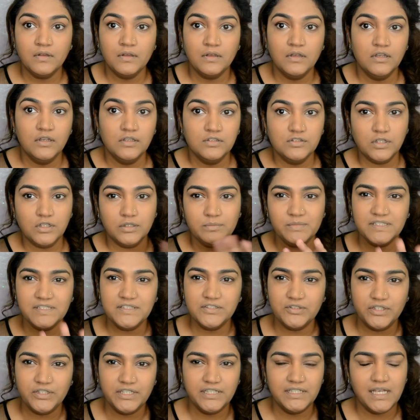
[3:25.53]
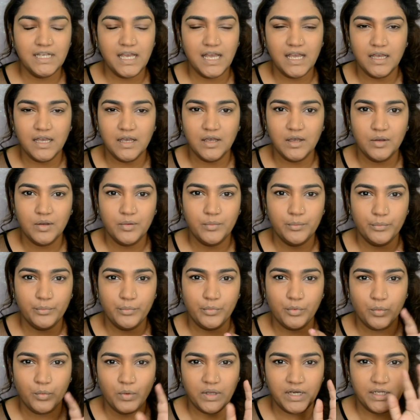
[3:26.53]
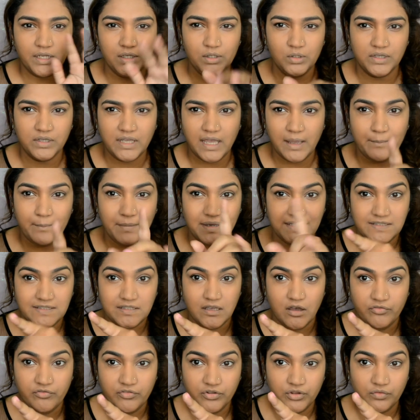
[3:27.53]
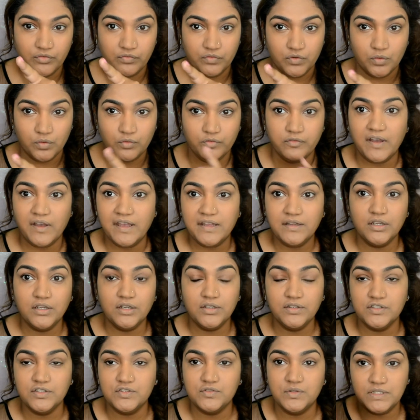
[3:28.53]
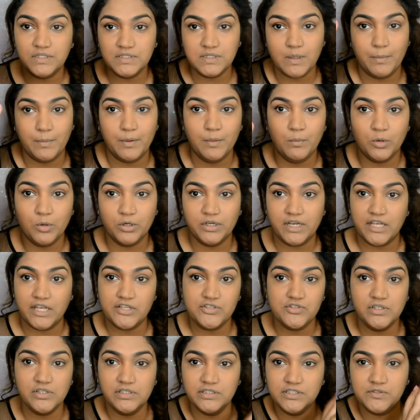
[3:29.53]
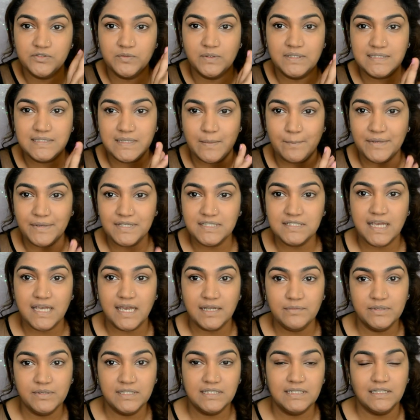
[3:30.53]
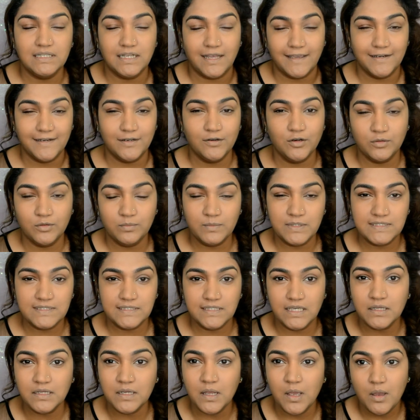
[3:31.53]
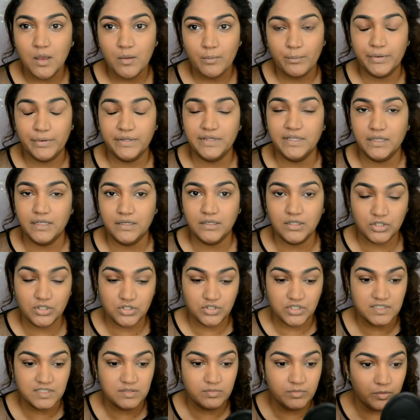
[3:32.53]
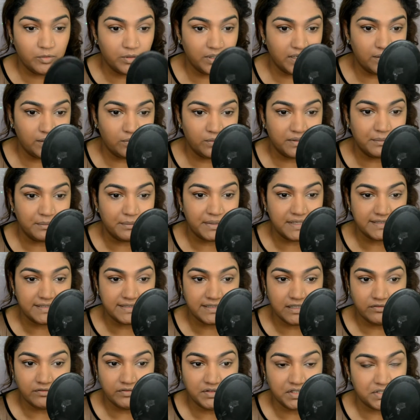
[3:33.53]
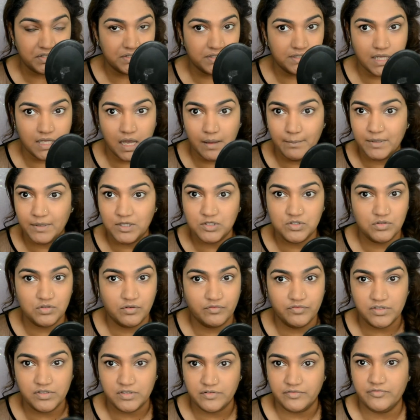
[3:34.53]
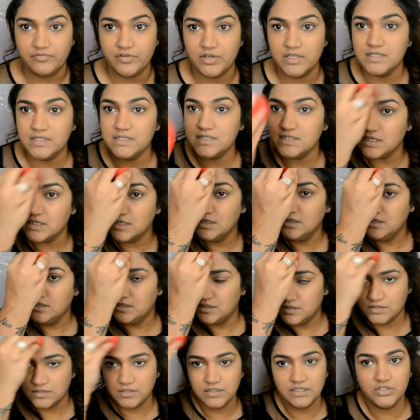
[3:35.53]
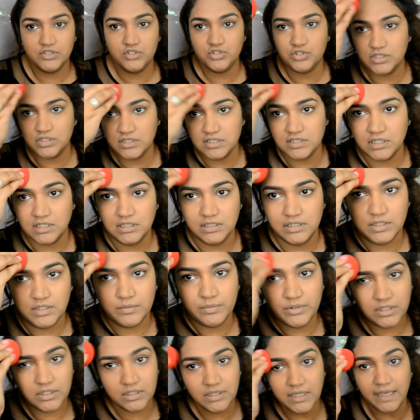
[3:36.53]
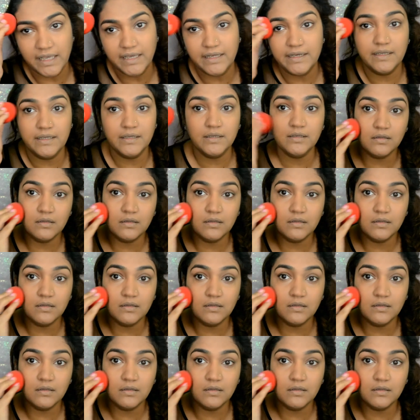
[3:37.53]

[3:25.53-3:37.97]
So on my screen, when I look at myself in the viewfinder, this one is a bit more natural, this one is a tad bit lighter on my skin, but then trust me, when I look at myself, there's not much of a difference. So it's just a little bit of lighting,